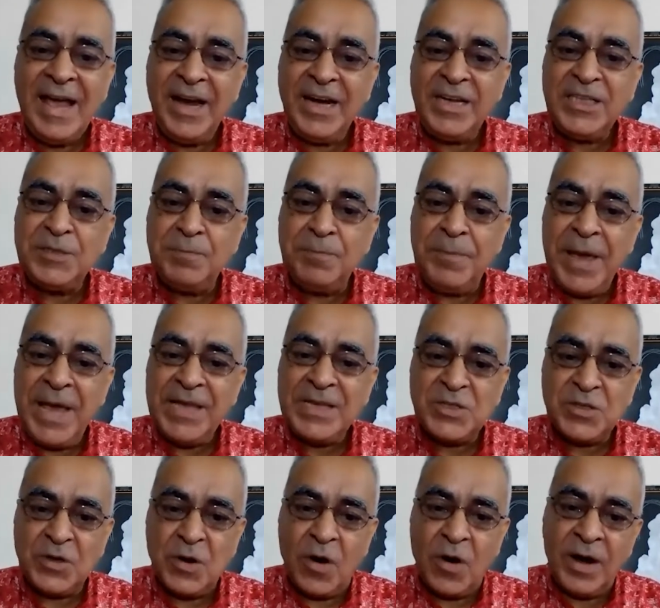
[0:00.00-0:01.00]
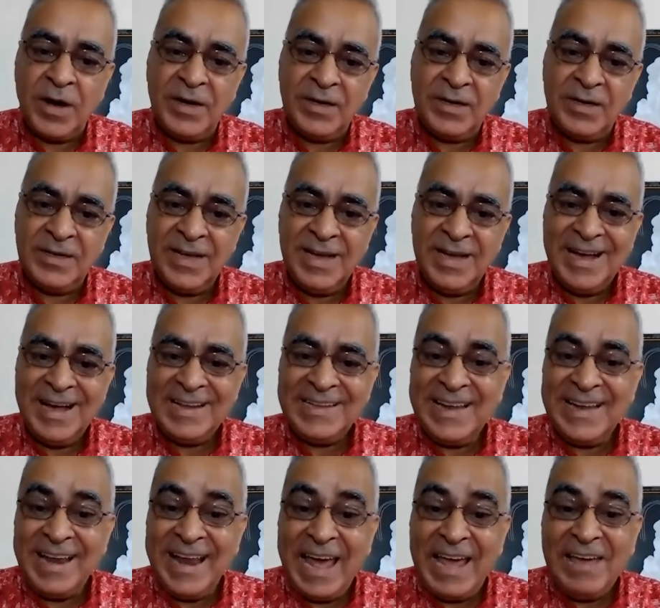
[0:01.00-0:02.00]
It's based on
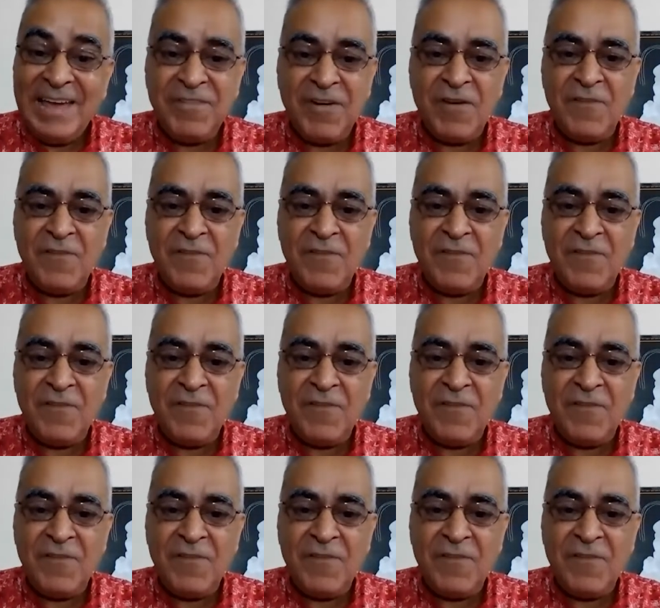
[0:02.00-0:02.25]
the life